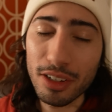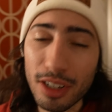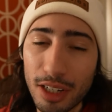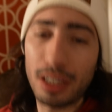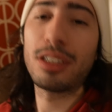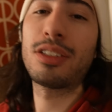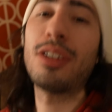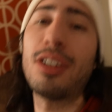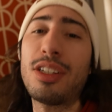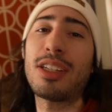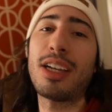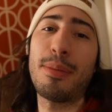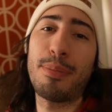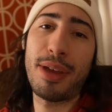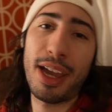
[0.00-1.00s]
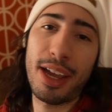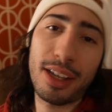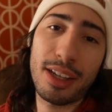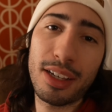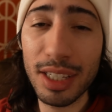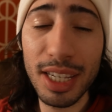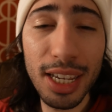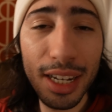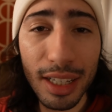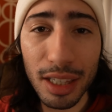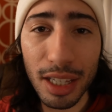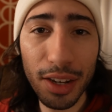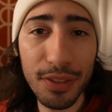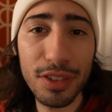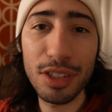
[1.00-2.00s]
Oh, so I just got back. Keenan
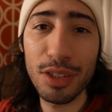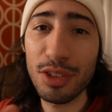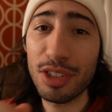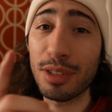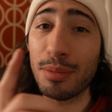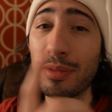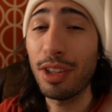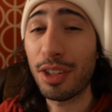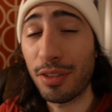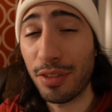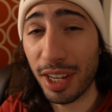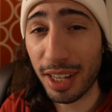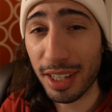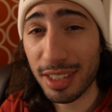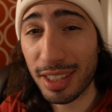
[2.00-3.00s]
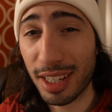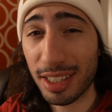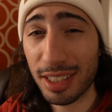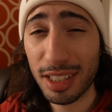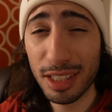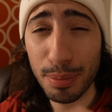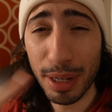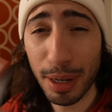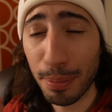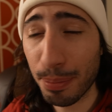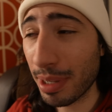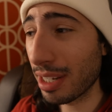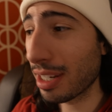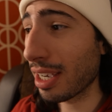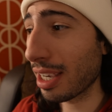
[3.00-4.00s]
left to do some other Vegas things. It's about
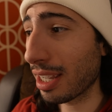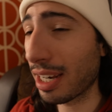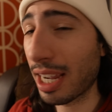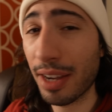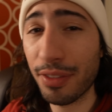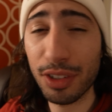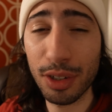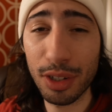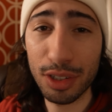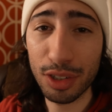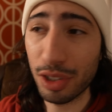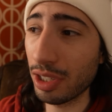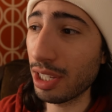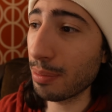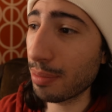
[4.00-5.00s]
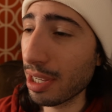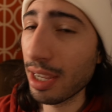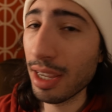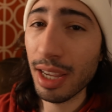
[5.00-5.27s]
midnight and I have to go to sleep.